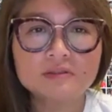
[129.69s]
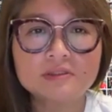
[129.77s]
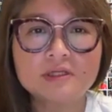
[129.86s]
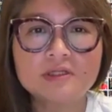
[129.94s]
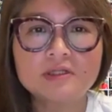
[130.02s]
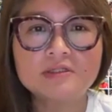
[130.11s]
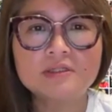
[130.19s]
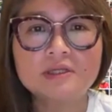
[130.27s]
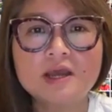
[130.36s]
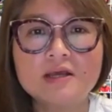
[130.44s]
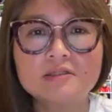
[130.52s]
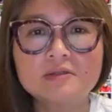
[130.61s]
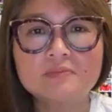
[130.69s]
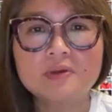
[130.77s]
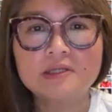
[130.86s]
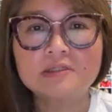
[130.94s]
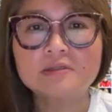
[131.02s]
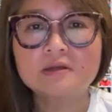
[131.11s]
CDC
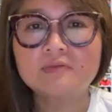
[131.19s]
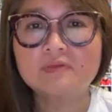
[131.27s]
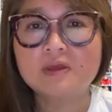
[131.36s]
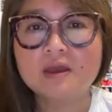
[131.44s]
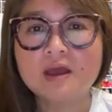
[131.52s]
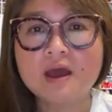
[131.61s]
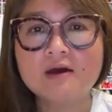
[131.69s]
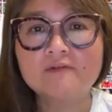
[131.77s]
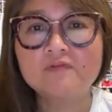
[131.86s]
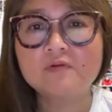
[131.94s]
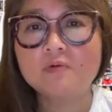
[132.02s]
estimates that there have